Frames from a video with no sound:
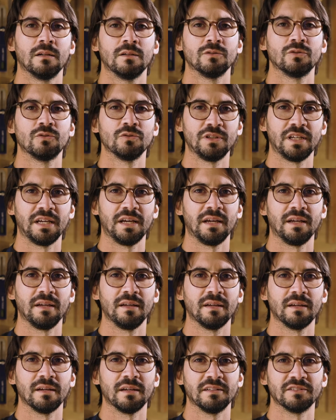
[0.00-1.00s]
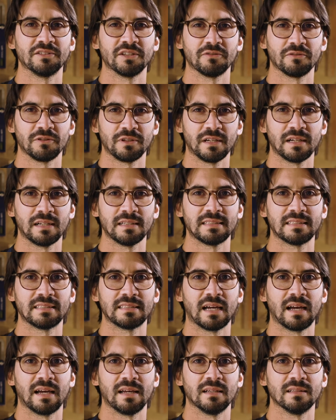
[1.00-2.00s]
Today is a real
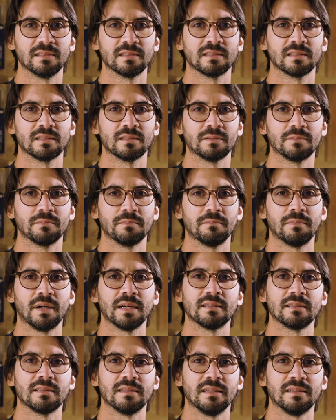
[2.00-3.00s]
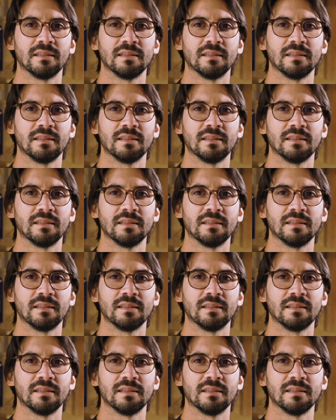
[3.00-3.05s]
science, but the